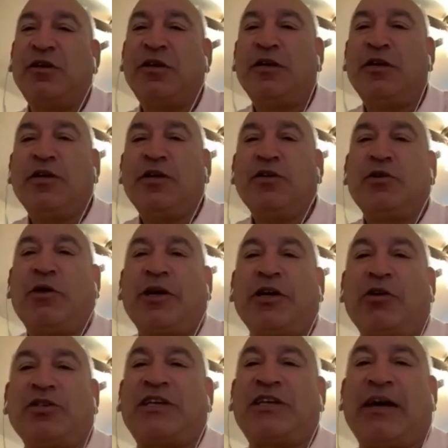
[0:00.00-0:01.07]
So I got
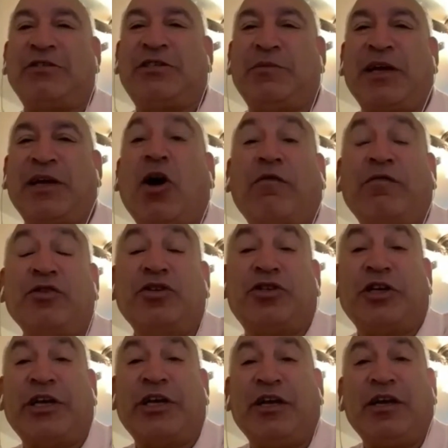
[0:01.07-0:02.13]
scouted by
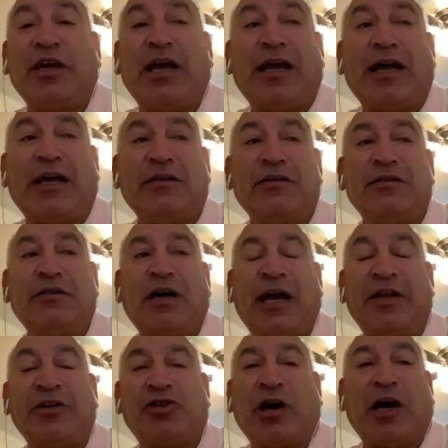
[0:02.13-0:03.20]
Coventry and I had
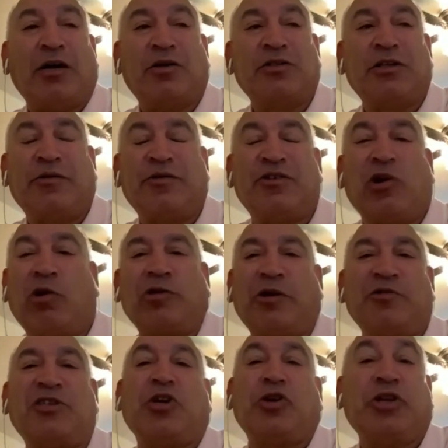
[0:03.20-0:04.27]
trials and I was told I
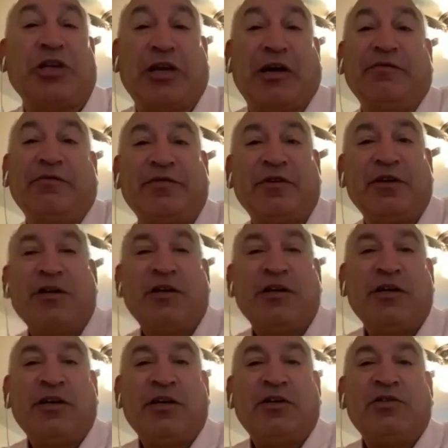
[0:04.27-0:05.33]
wasn't good enough.
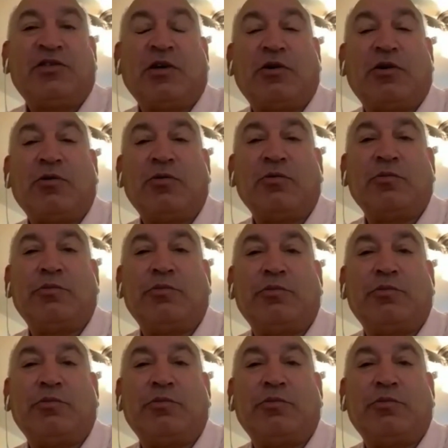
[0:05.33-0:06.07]
So, but